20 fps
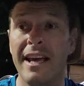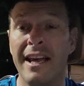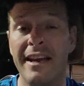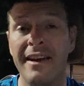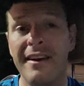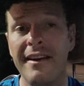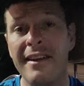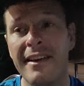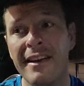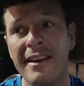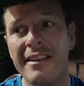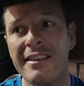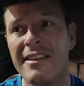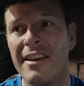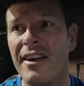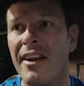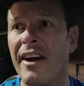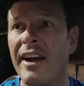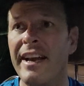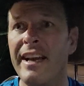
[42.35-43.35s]
And
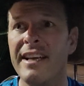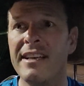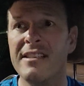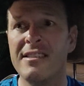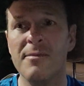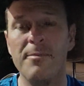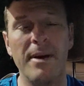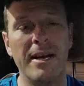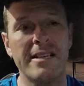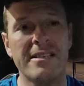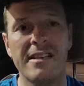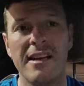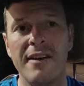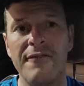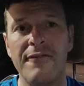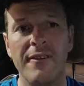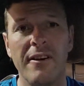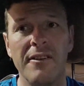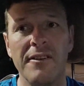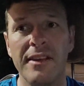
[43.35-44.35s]
tonight is the best I
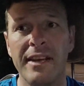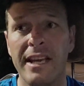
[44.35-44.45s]
felt